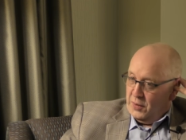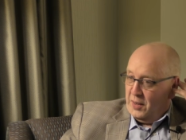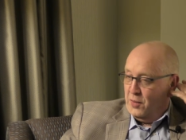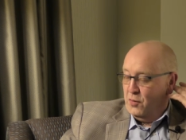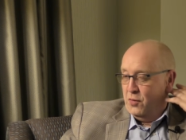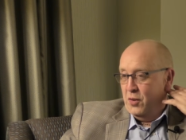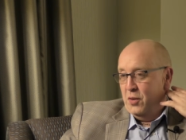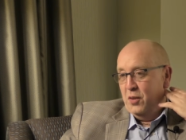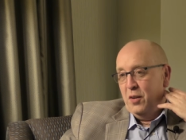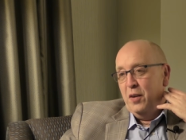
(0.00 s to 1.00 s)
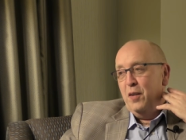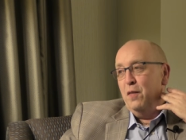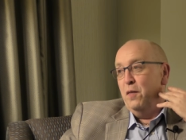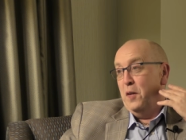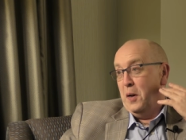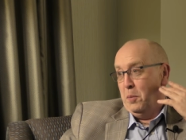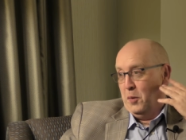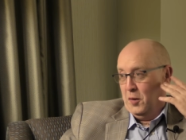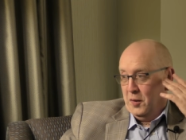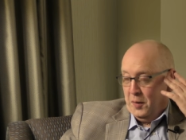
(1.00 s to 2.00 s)
Philip,
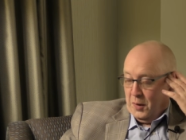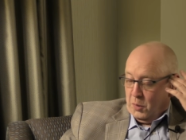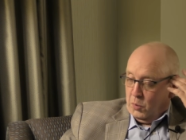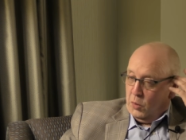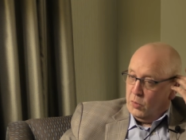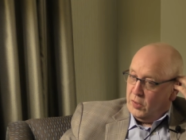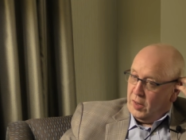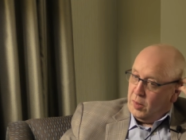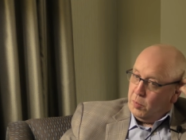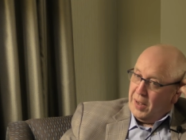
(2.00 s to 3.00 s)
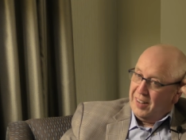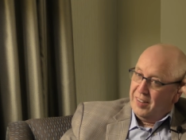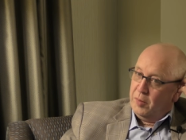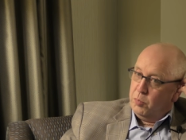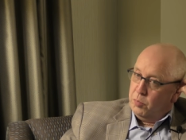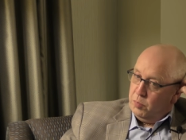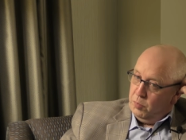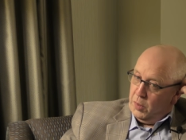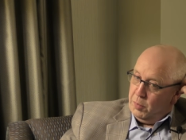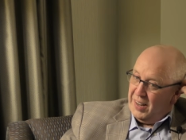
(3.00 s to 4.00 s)
Philips. We all said the best,
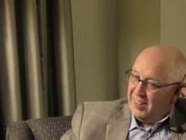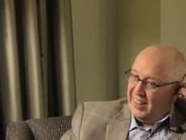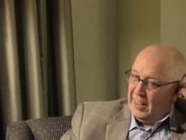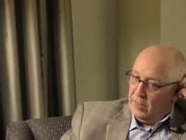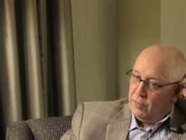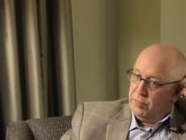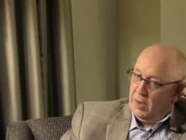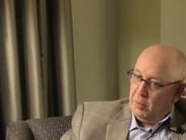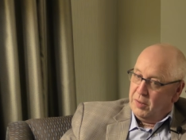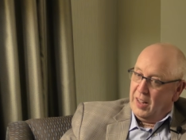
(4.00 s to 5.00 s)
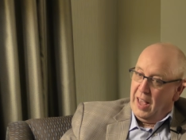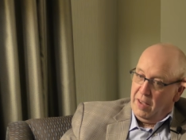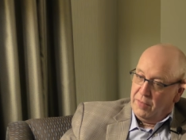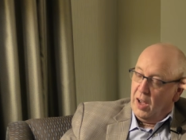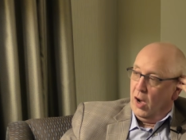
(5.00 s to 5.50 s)
the best thing that Philips ever